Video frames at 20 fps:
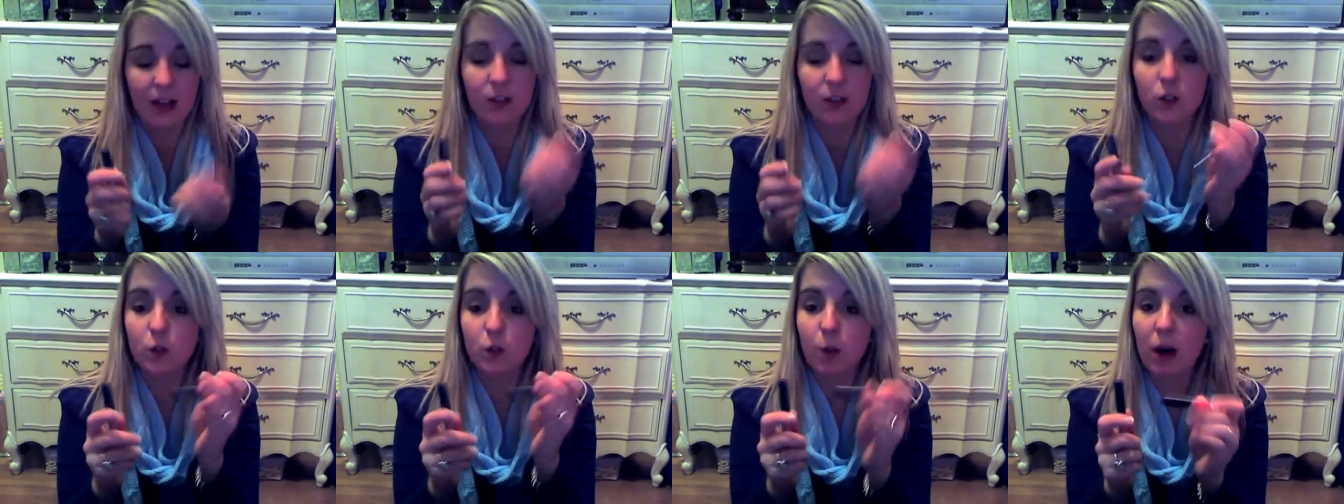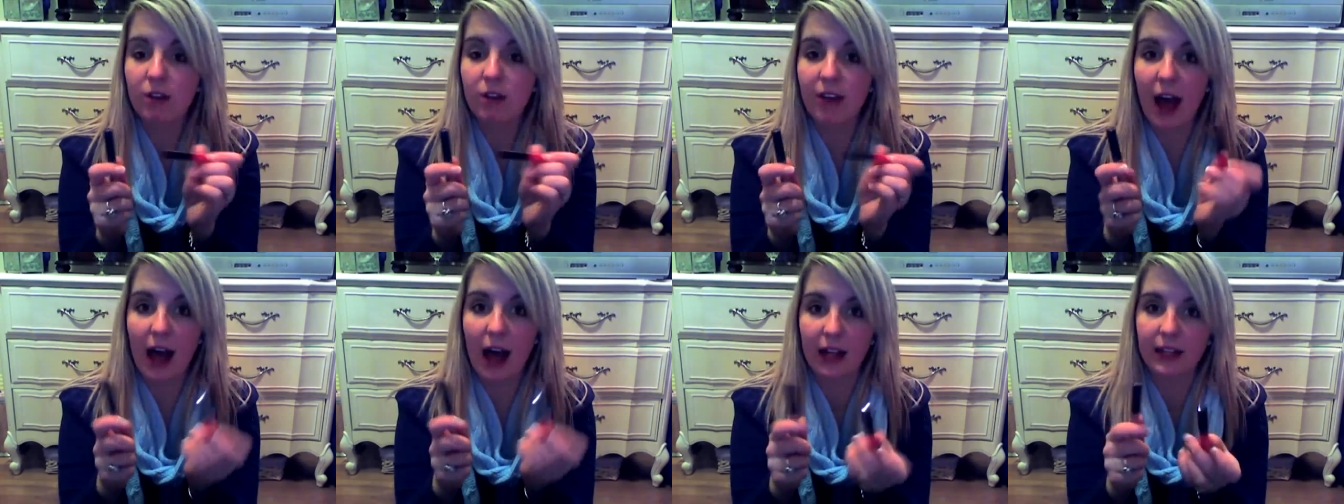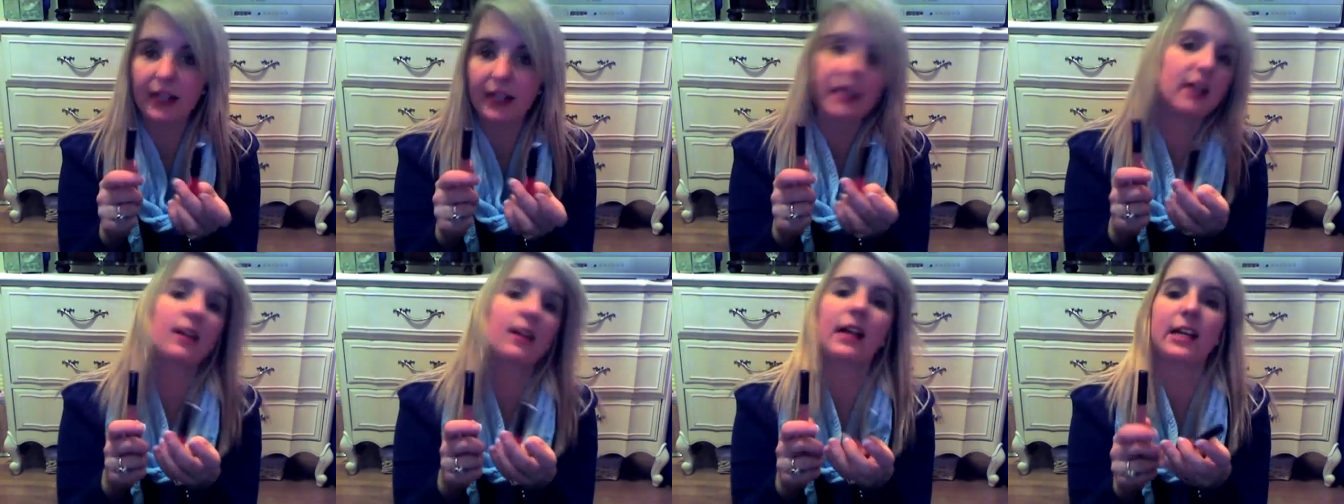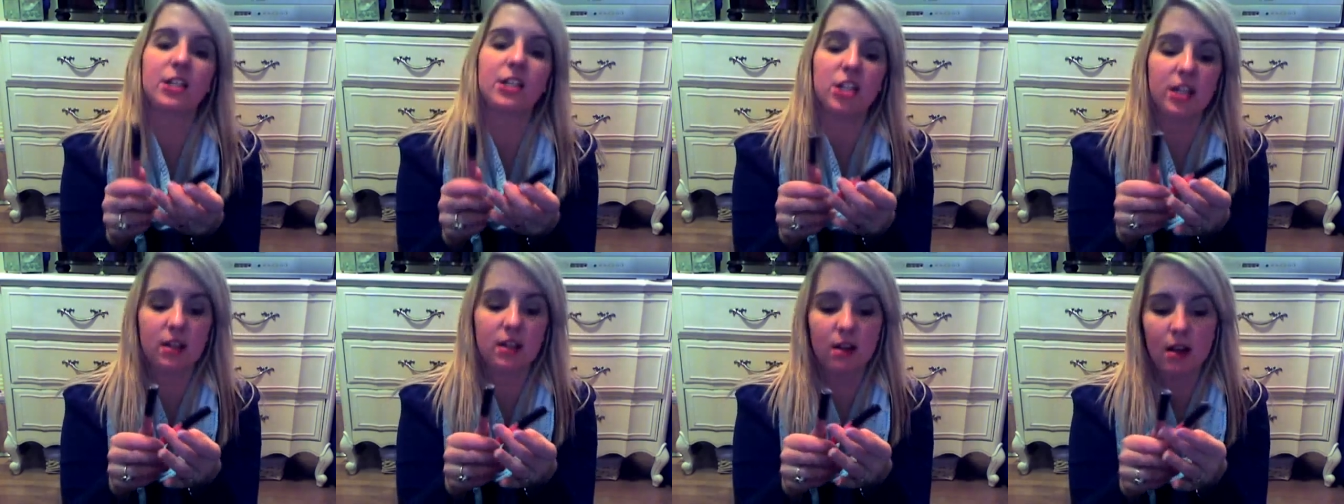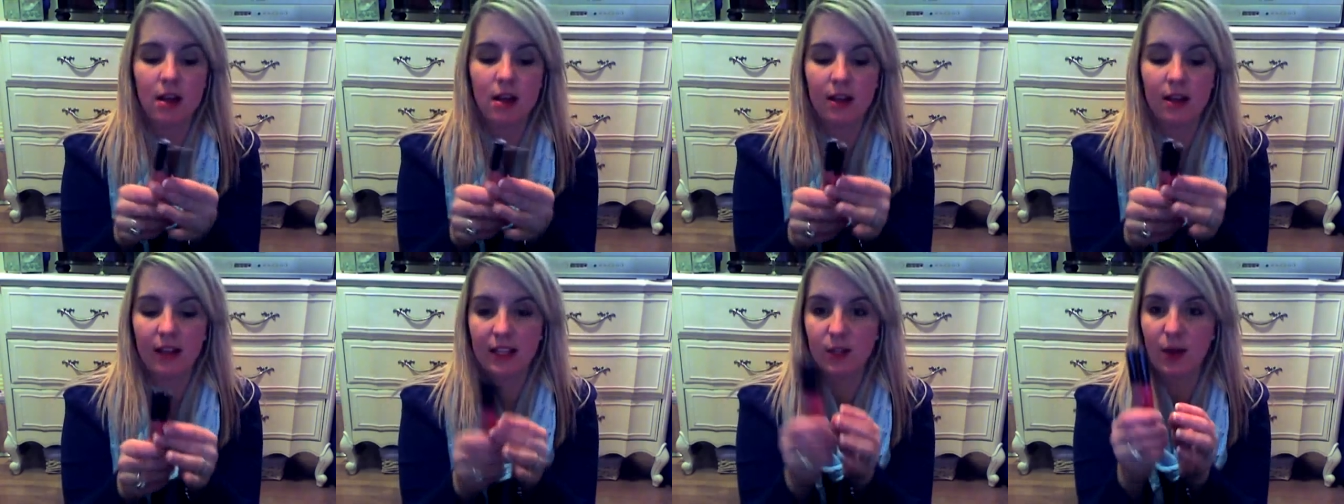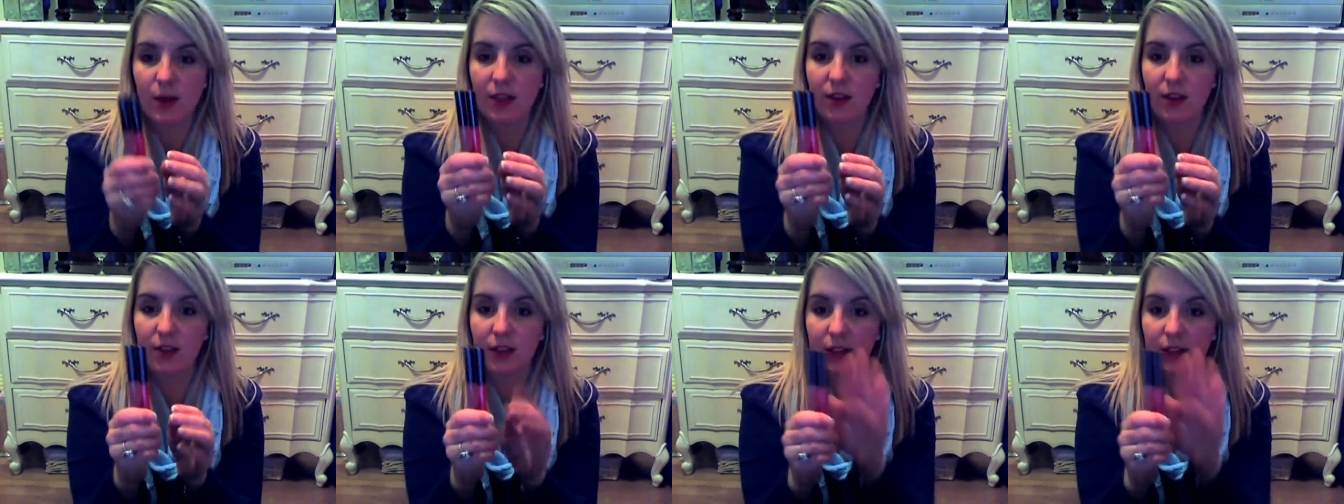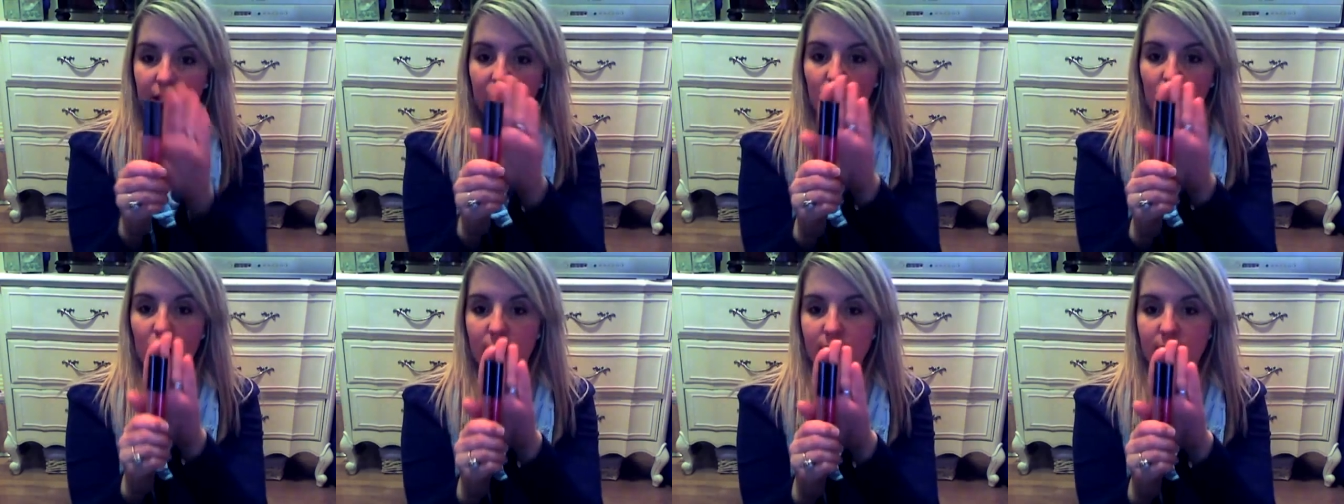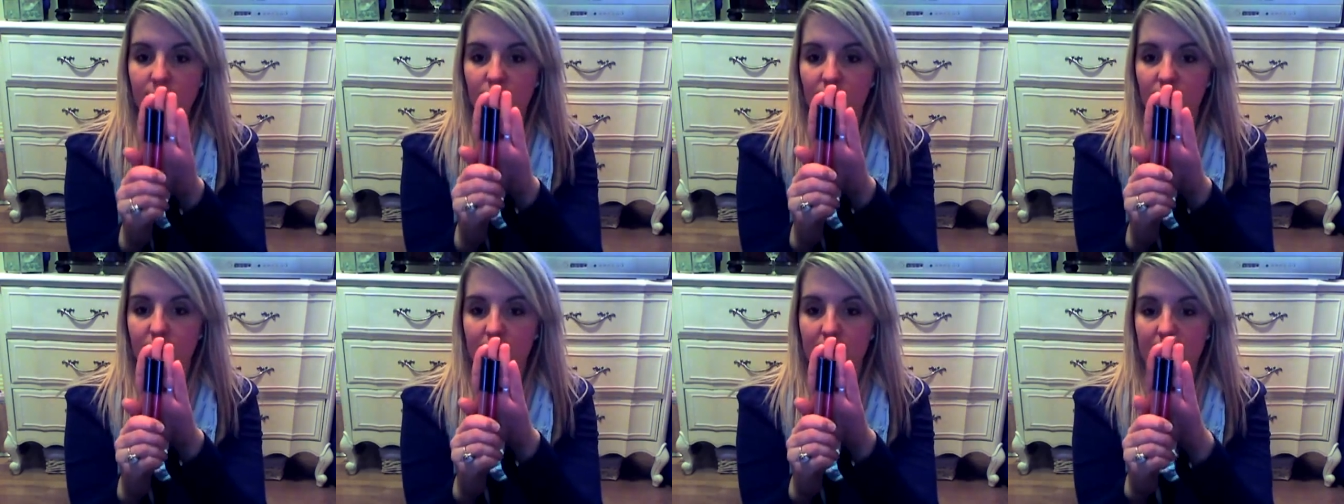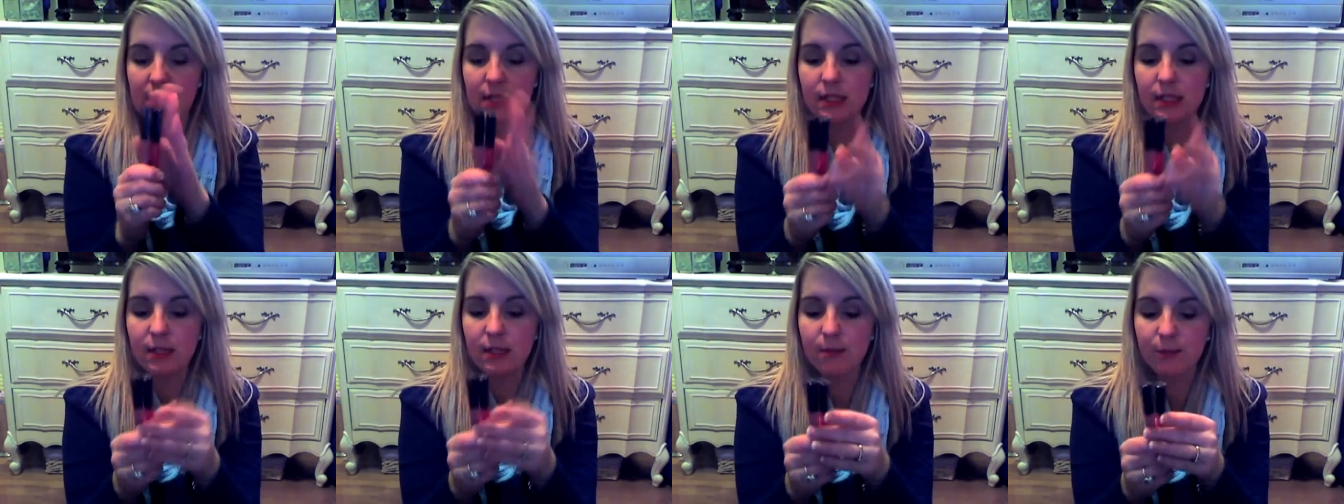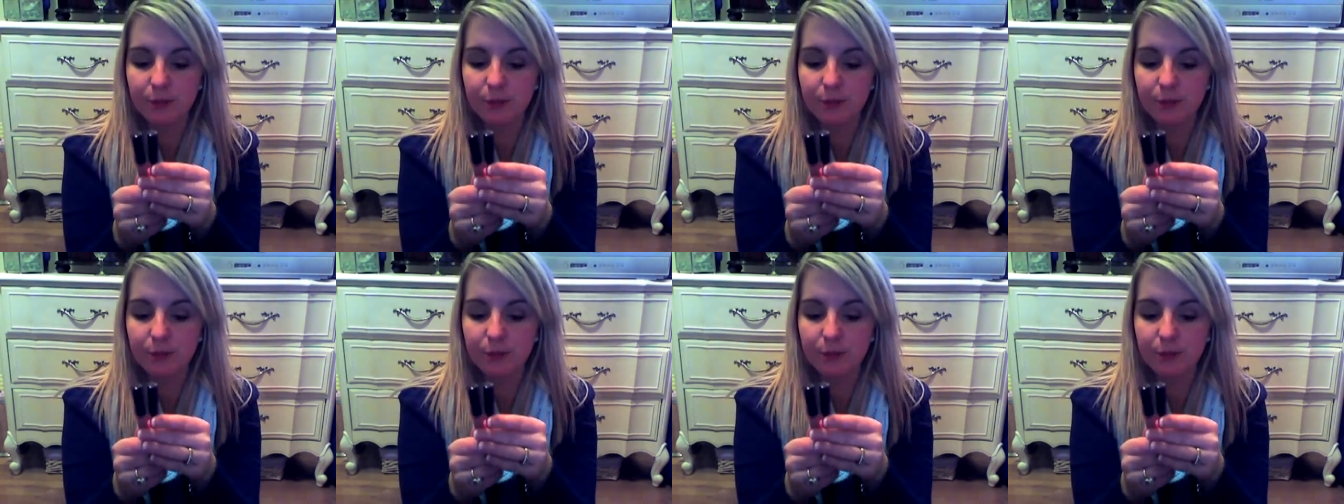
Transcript: This is part of a holiday collection. That's why they're the little ones, they're the minis.